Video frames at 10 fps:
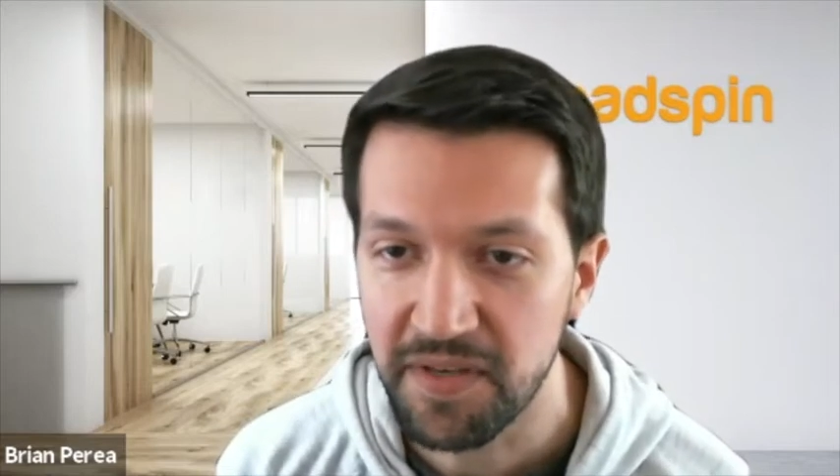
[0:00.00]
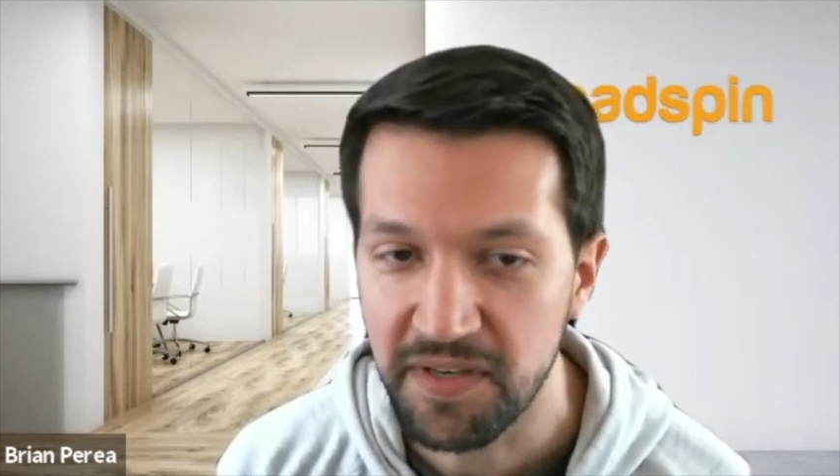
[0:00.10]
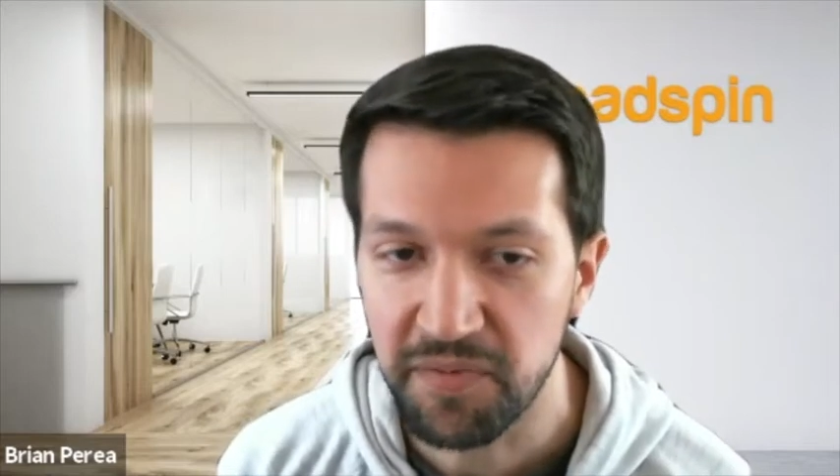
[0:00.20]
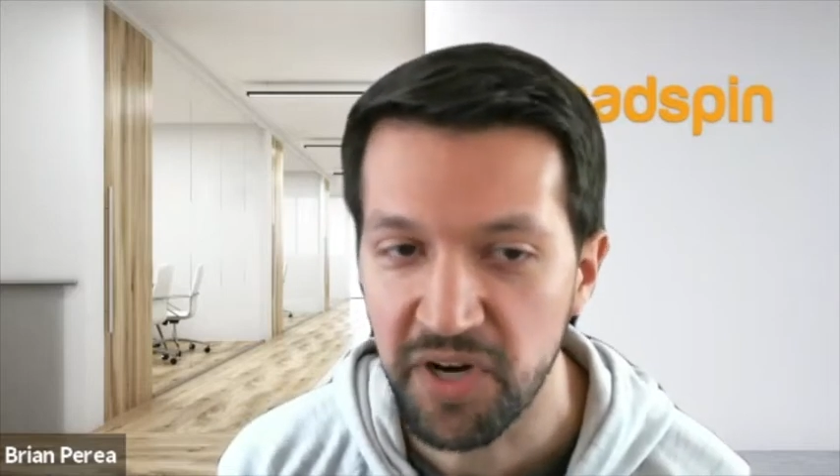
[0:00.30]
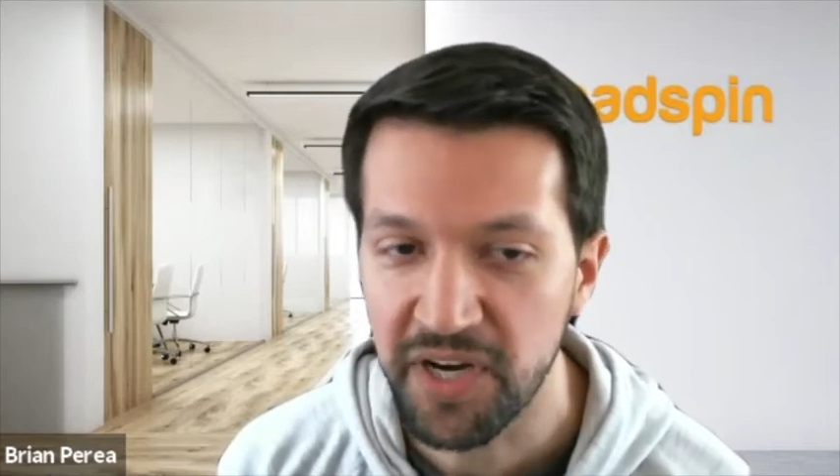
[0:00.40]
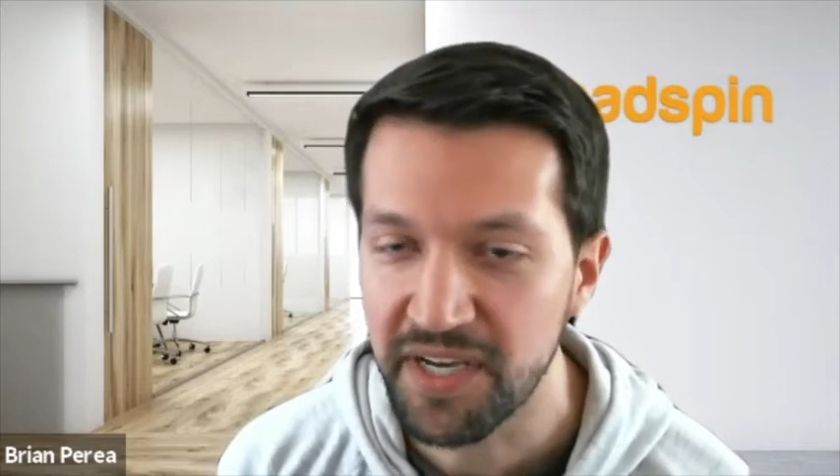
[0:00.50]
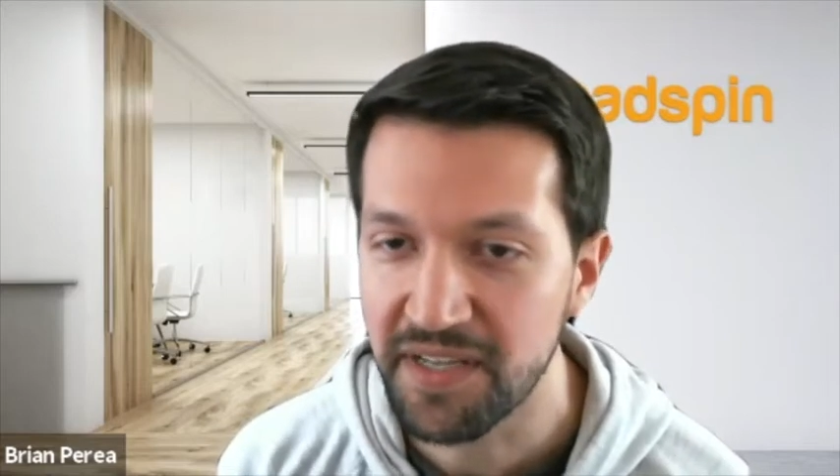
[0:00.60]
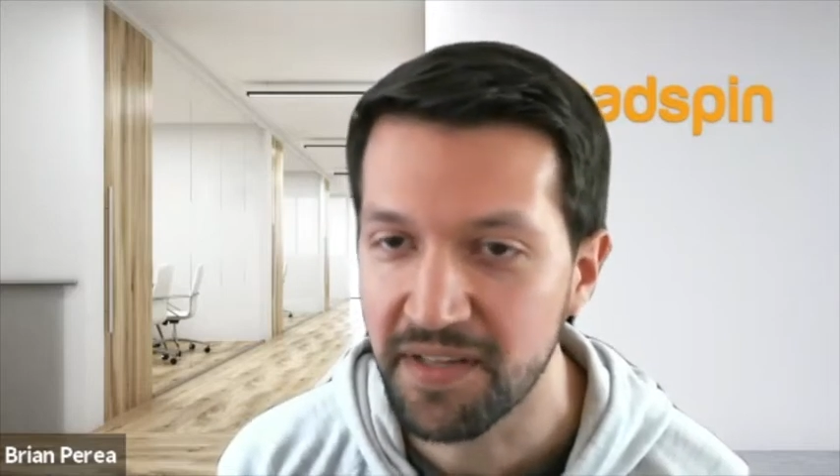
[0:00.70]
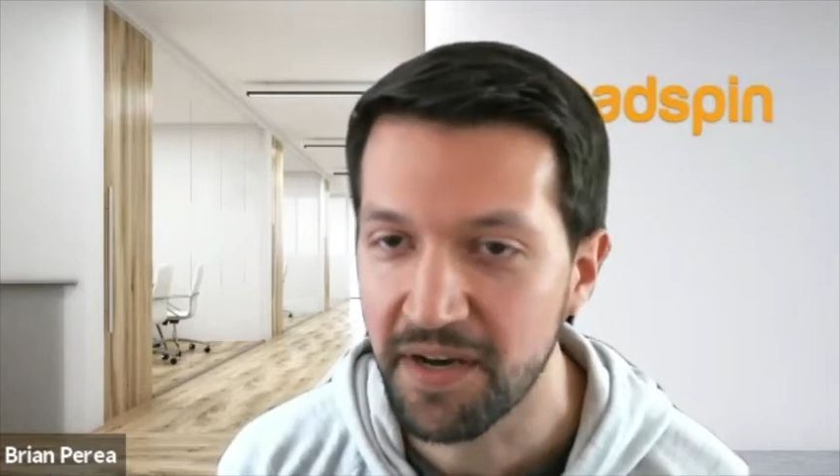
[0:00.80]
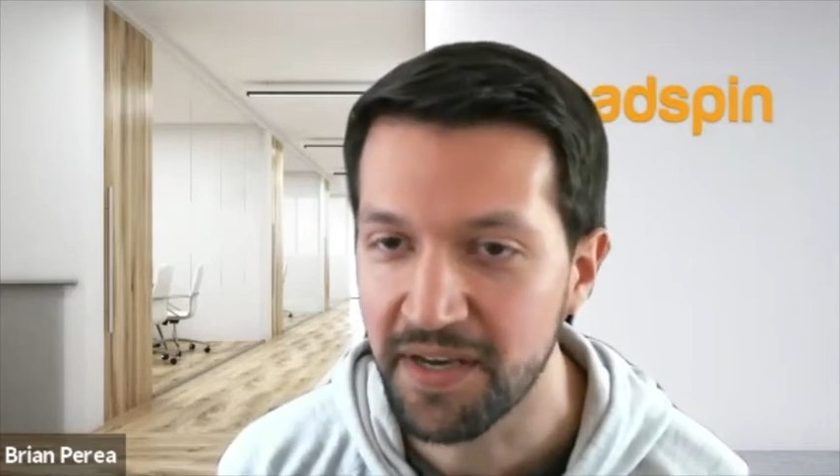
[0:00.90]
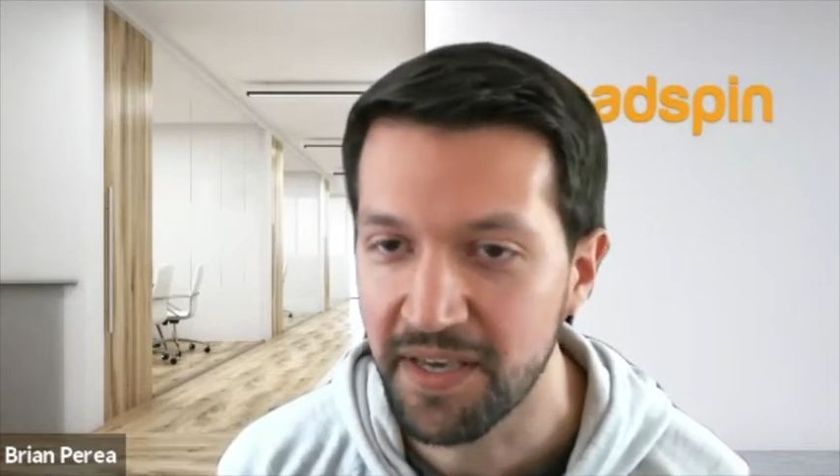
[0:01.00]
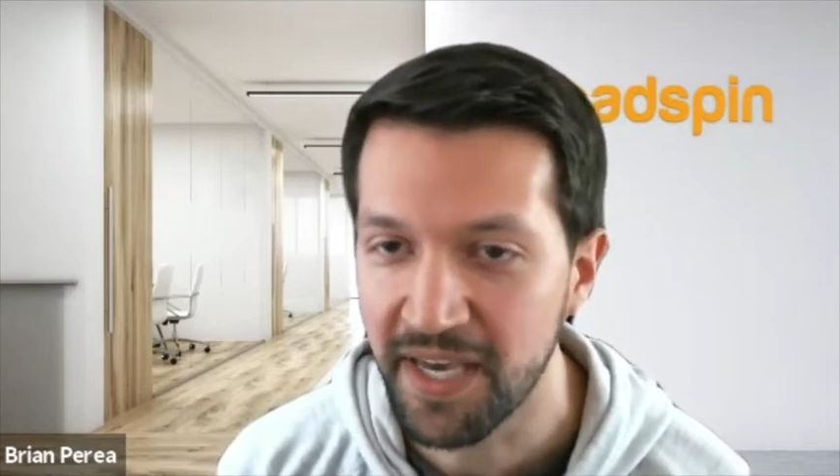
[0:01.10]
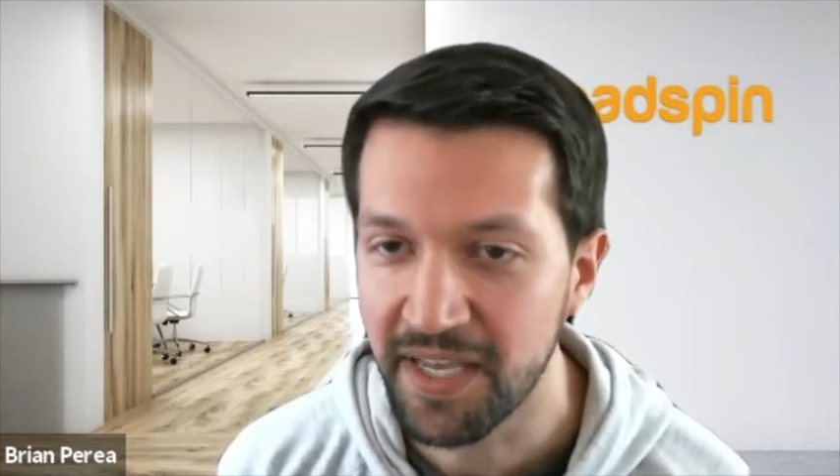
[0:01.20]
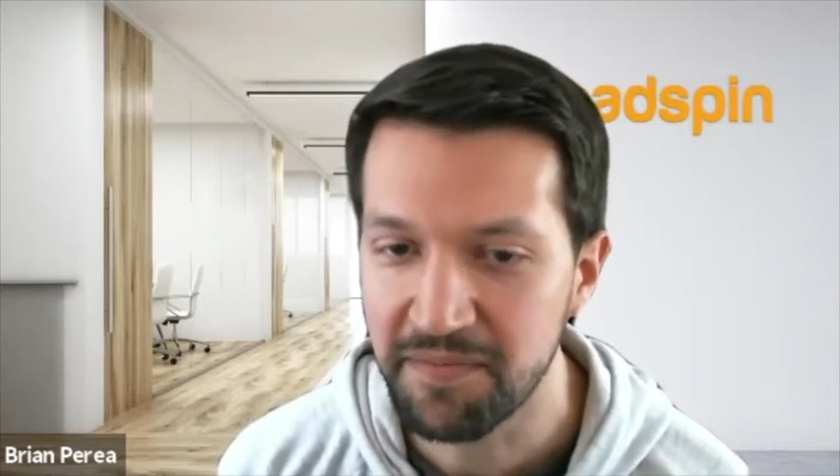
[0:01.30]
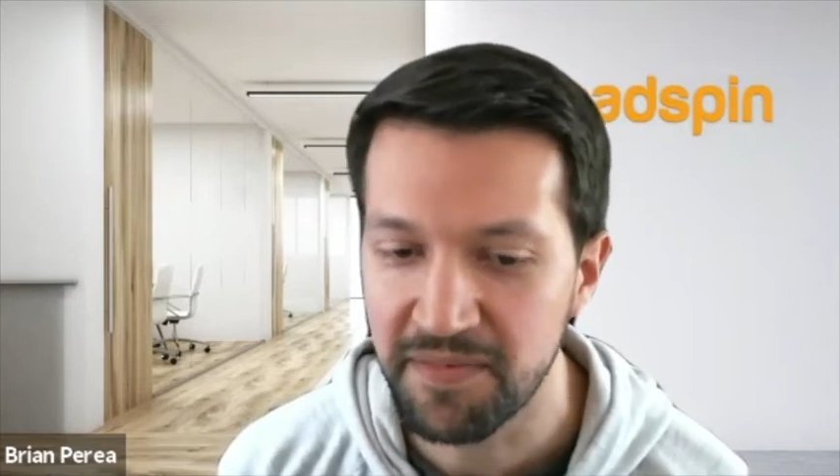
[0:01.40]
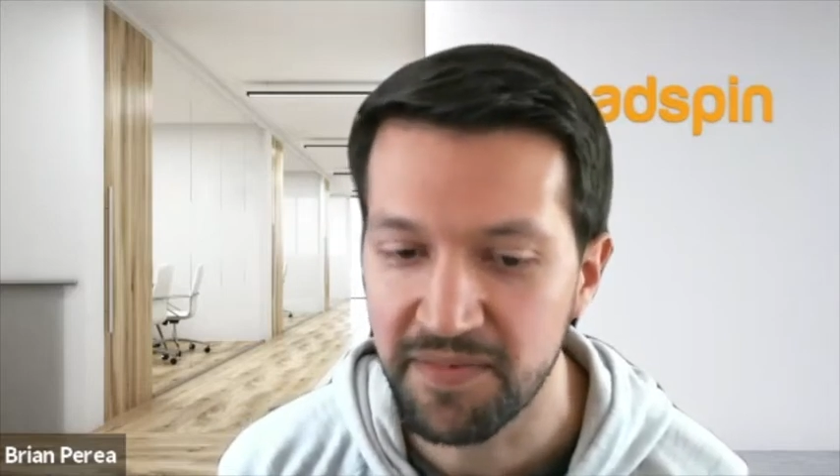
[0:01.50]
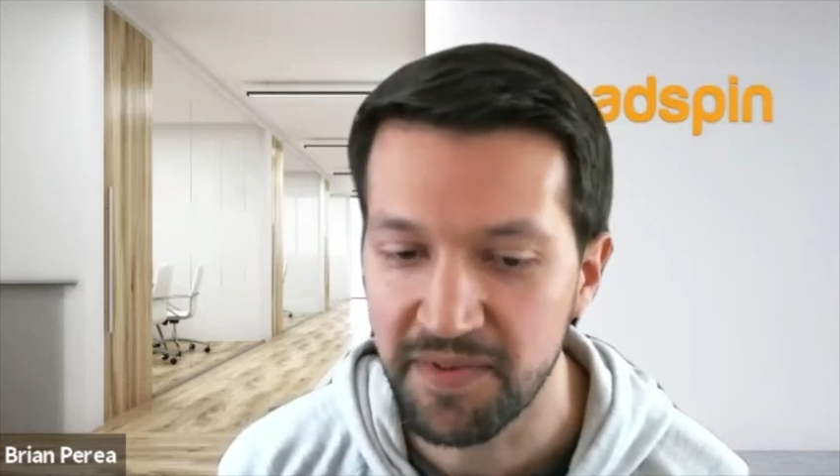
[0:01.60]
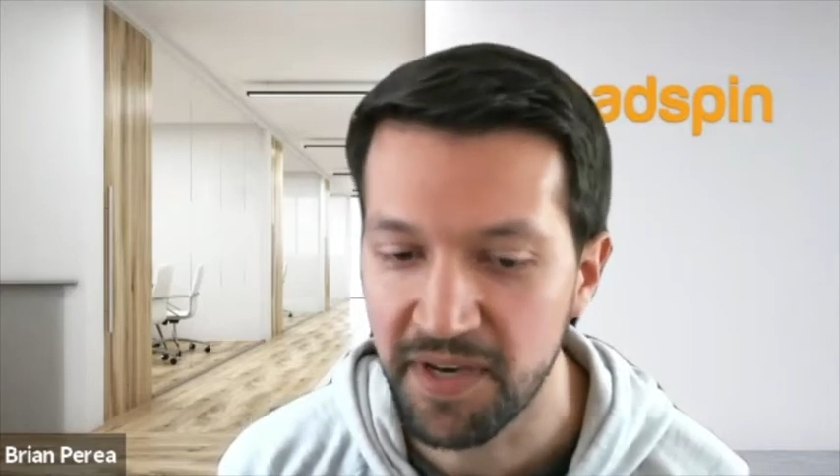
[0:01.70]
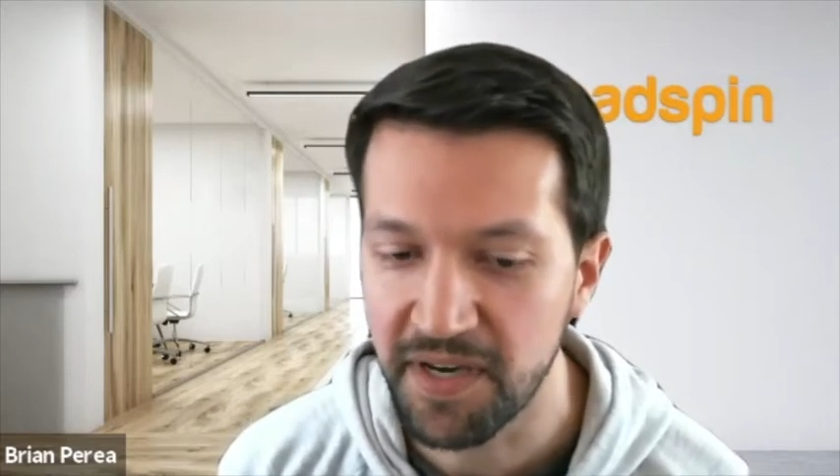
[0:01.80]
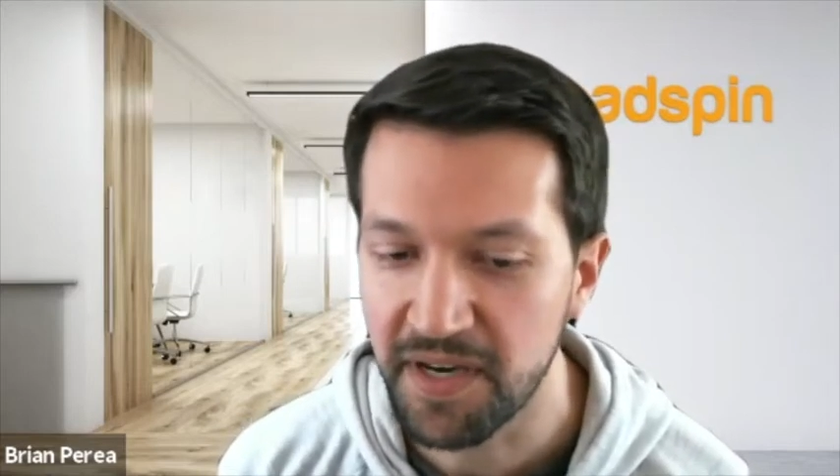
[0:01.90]
Brian had
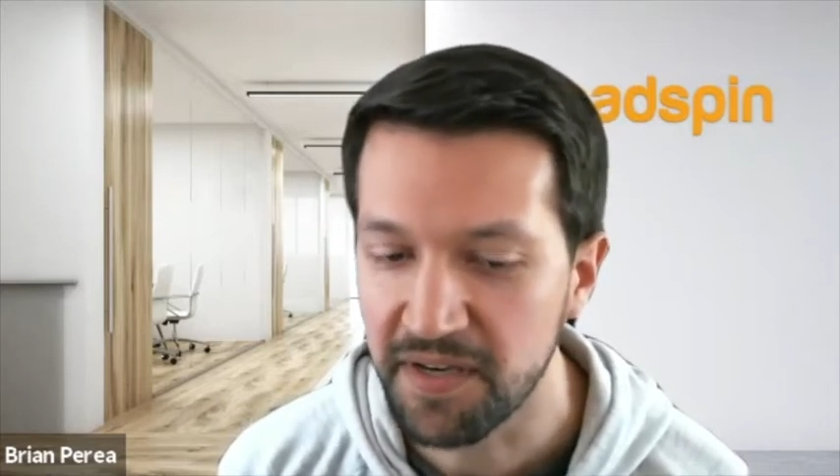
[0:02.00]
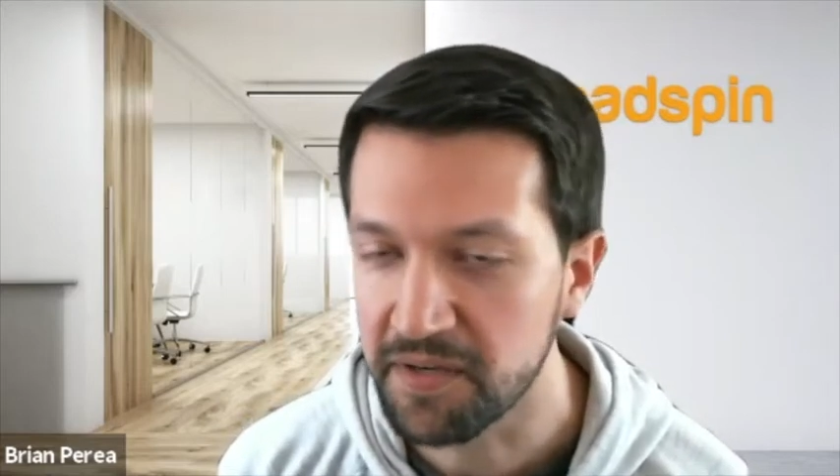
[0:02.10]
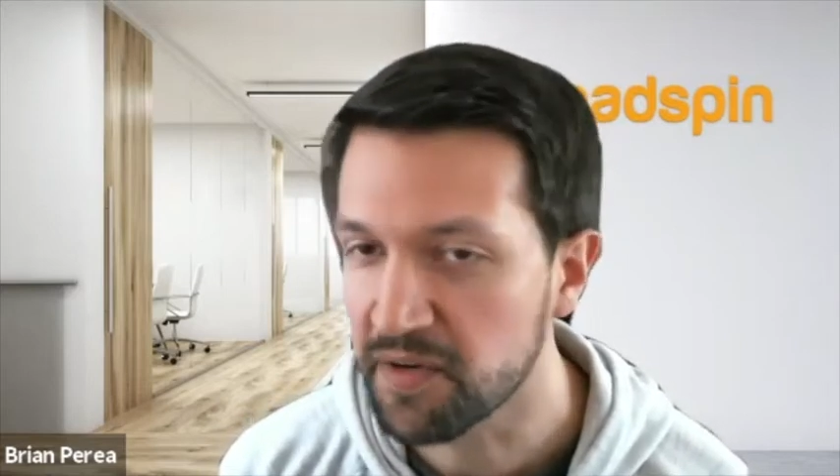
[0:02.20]
a